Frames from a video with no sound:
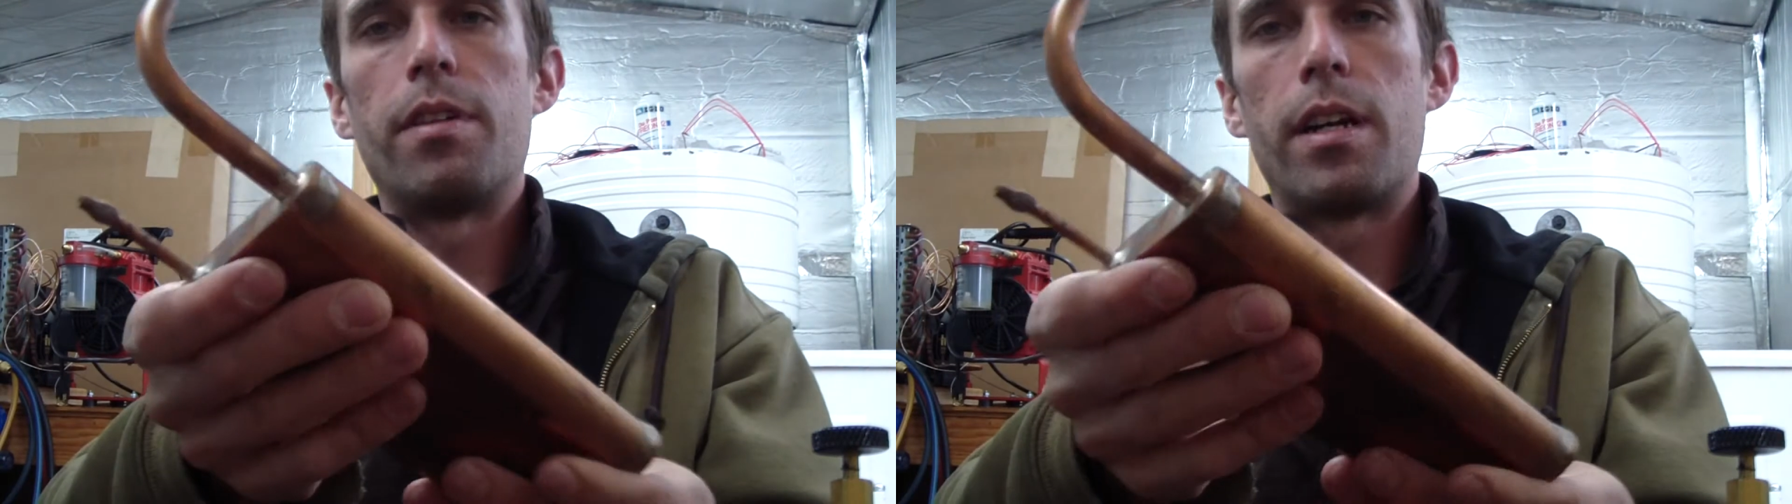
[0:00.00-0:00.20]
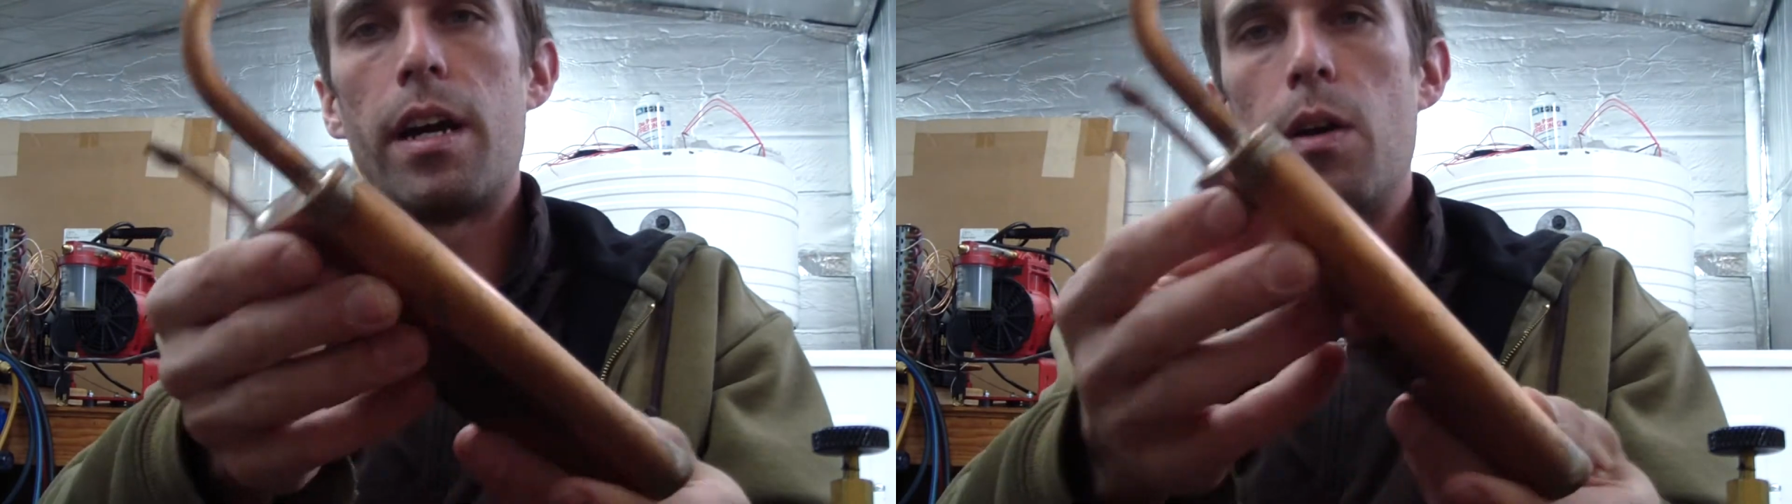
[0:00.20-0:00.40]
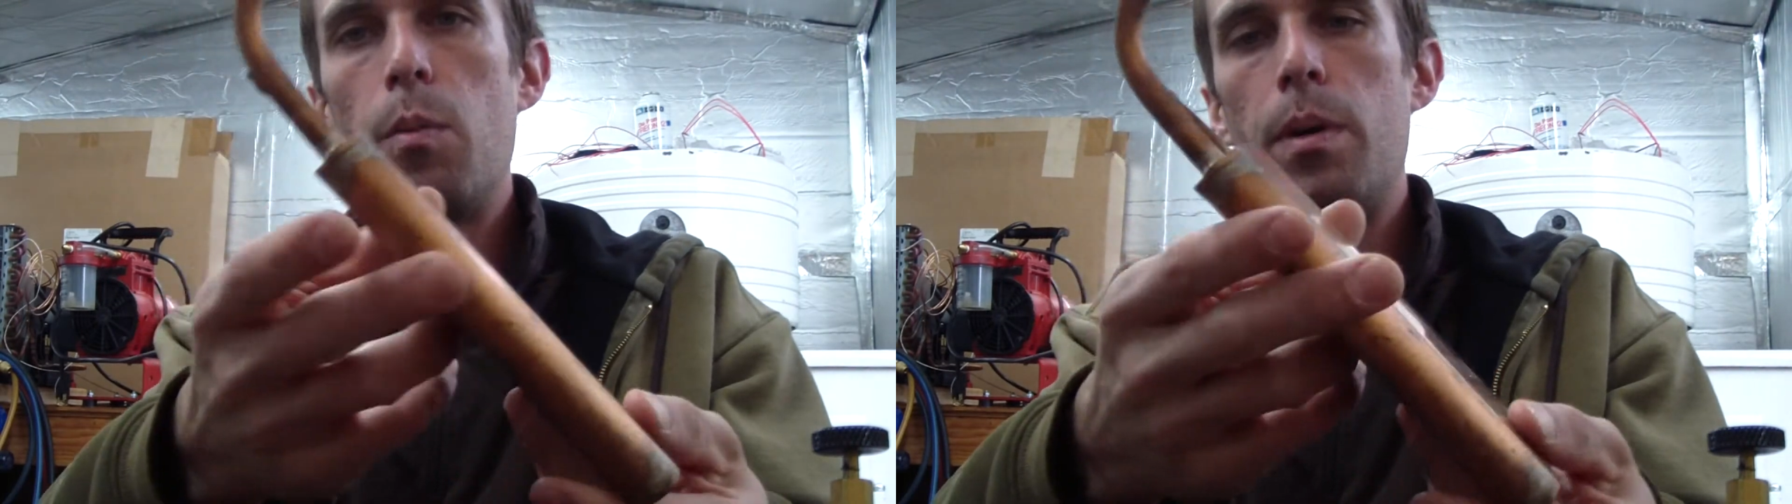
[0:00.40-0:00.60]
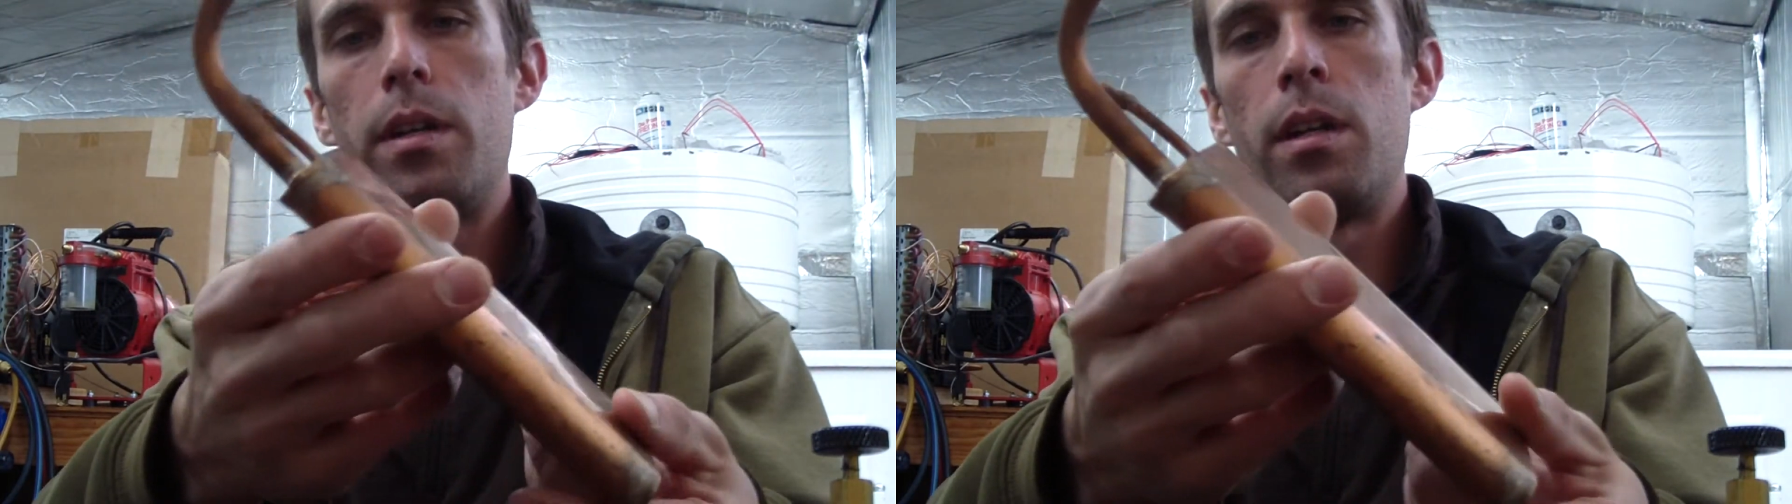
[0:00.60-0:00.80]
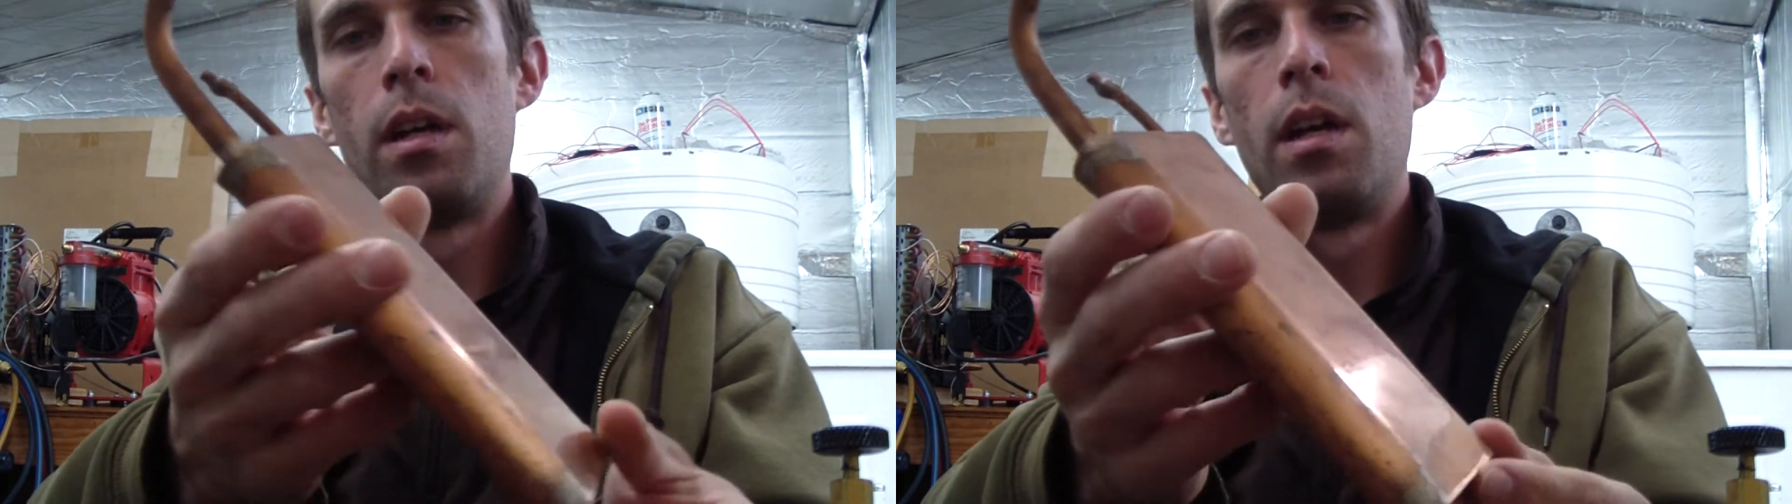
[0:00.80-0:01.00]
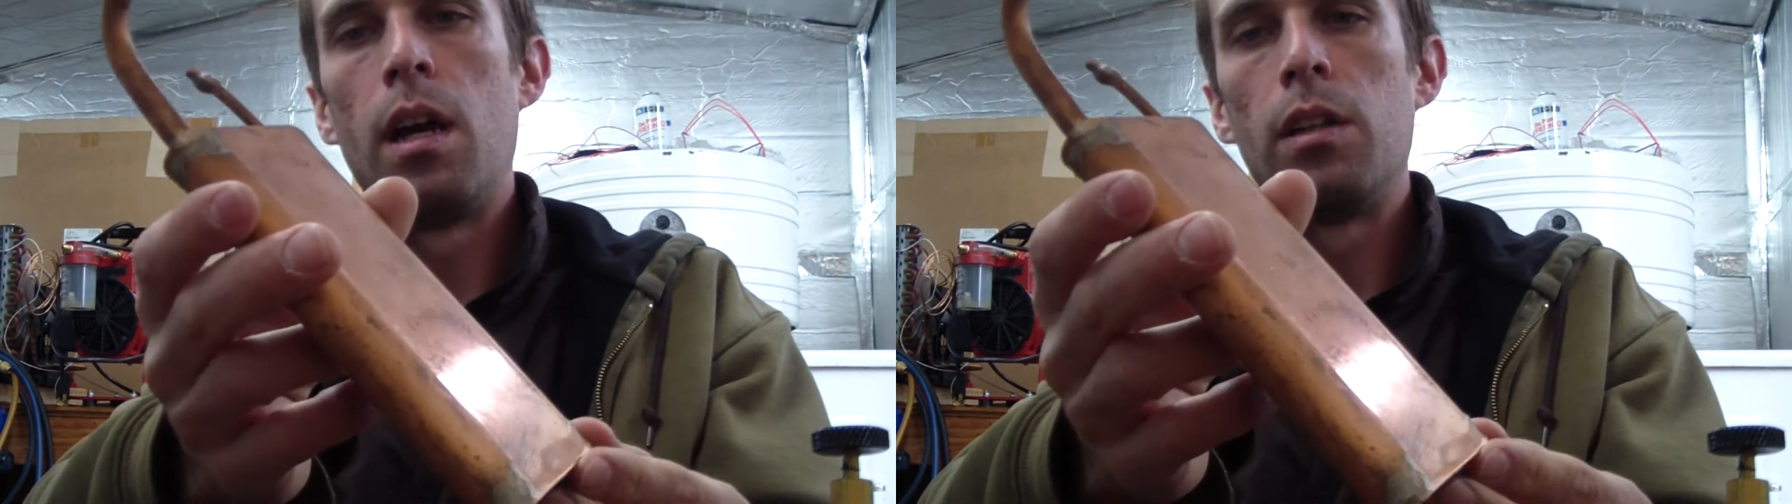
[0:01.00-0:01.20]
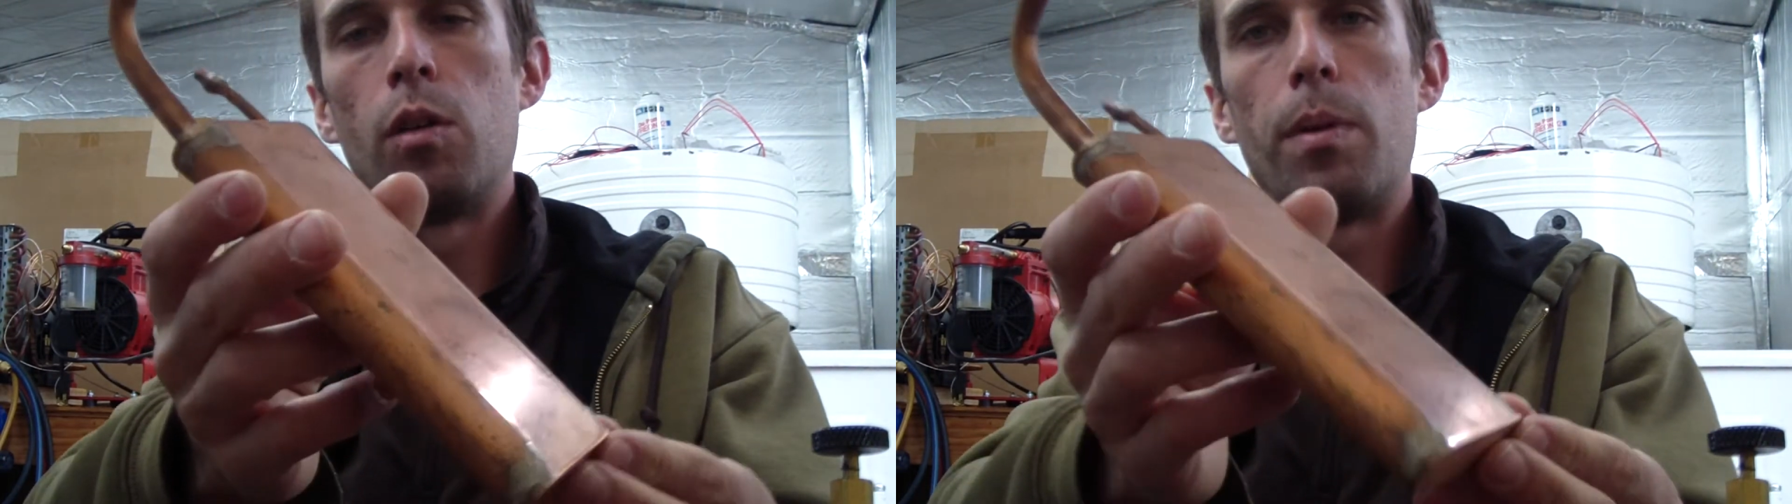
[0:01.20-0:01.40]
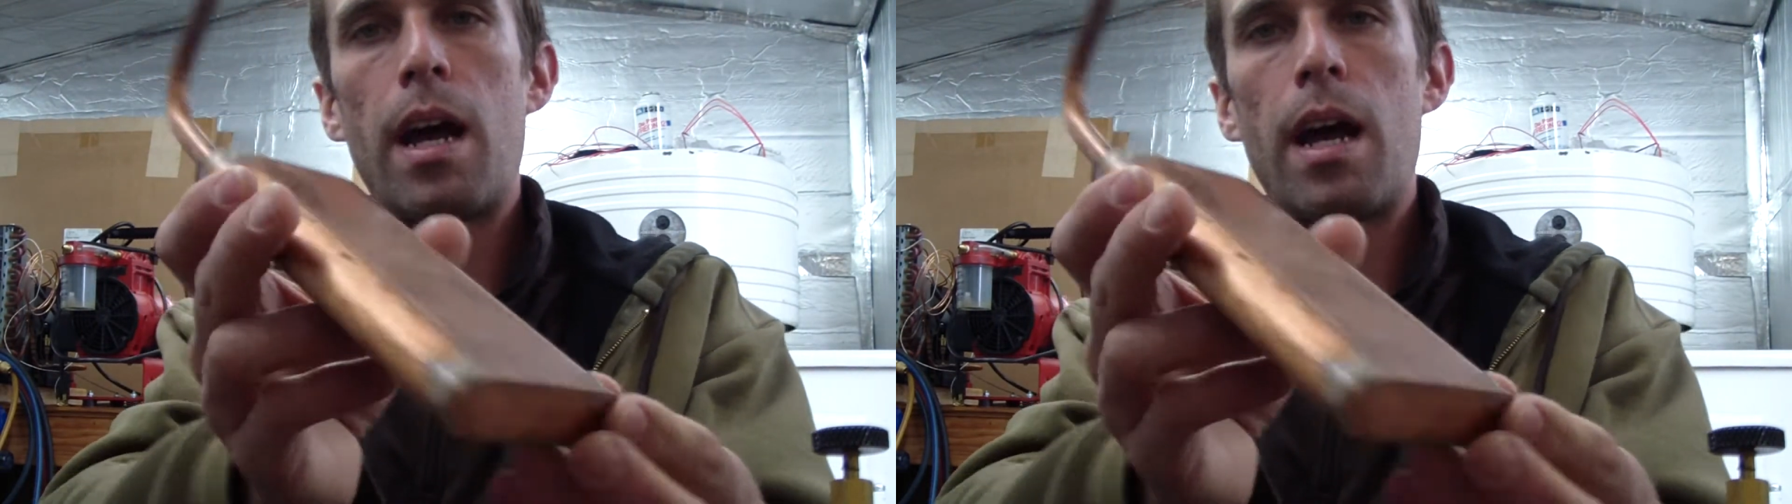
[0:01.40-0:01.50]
cut open. A little